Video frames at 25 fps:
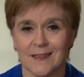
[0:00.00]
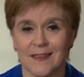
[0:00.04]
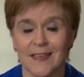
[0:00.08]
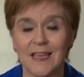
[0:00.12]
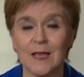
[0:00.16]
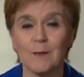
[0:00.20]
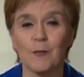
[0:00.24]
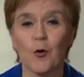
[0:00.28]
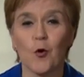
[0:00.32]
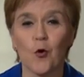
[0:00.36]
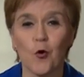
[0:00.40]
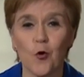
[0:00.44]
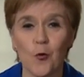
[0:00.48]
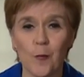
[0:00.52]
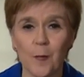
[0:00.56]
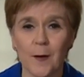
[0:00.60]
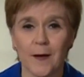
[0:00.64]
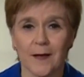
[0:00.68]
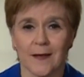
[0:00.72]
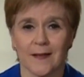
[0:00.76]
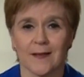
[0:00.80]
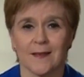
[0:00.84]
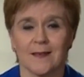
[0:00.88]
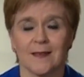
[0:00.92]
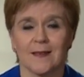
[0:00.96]
keep
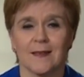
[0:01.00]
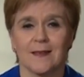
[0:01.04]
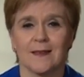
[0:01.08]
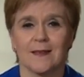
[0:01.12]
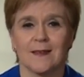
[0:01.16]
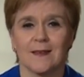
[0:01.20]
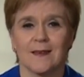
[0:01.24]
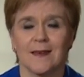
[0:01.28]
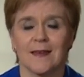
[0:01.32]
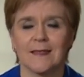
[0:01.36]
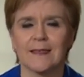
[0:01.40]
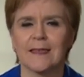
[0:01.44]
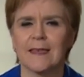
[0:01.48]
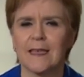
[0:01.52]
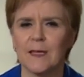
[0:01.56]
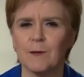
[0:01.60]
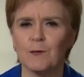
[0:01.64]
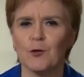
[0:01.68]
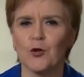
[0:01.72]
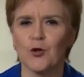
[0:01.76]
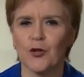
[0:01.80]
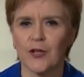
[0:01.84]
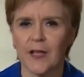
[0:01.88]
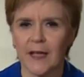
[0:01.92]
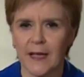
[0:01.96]
hoping, and
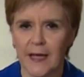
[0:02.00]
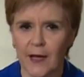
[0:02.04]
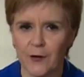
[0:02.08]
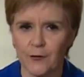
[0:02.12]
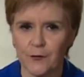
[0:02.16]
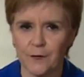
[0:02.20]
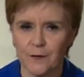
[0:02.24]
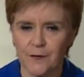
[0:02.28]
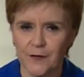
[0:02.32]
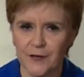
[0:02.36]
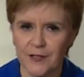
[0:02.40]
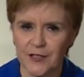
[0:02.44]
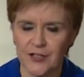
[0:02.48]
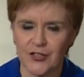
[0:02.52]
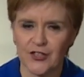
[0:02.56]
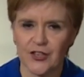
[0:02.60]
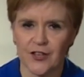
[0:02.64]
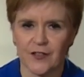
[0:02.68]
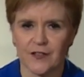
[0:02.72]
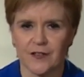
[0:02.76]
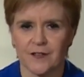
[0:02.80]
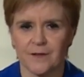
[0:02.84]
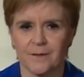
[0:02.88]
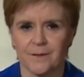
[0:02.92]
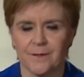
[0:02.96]
keep looking out for each
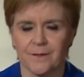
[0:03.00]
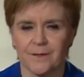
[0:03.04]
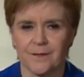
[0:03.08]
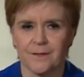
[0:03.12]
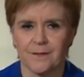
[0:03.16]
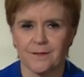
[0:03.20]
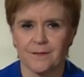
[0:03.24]
other.